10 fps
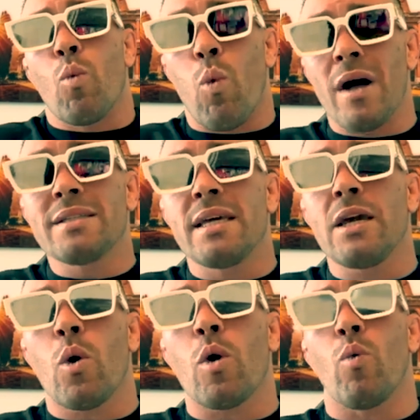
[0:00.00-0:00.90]
was he
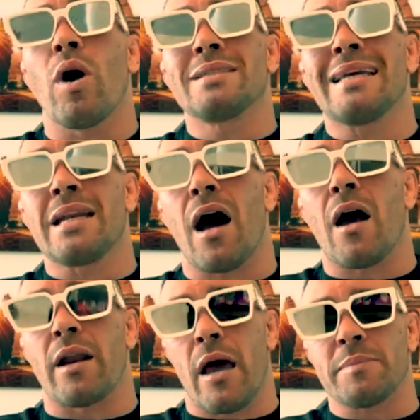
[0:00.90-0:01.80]
or was he not
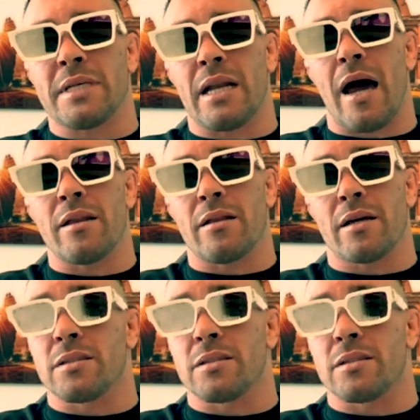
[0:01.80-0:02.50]
on Epstein Island?